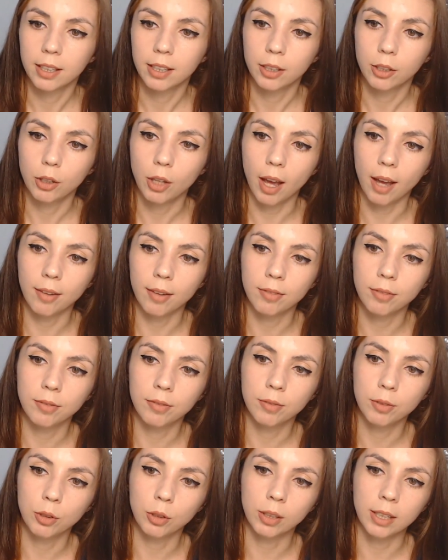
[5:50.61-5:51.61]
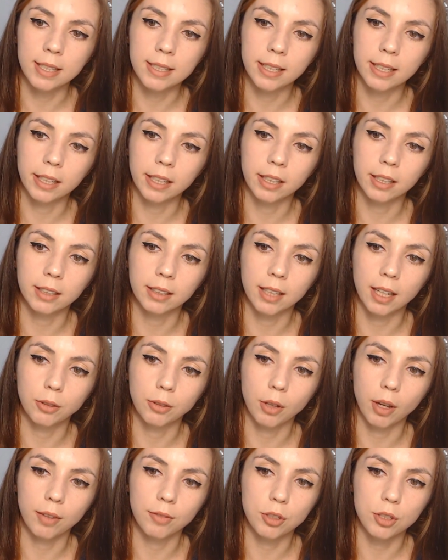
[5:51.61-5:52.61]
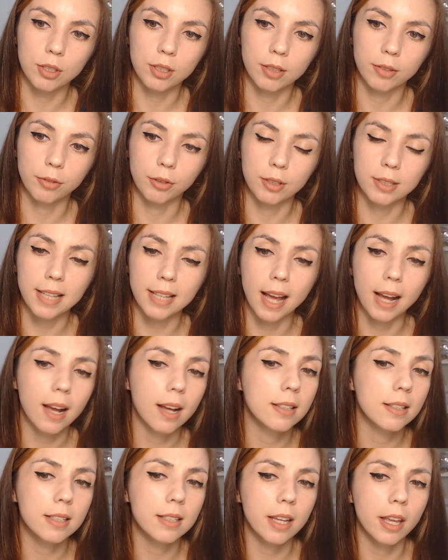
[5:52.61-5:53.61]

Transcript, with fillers: You have, you can see here that you have just a few seconds.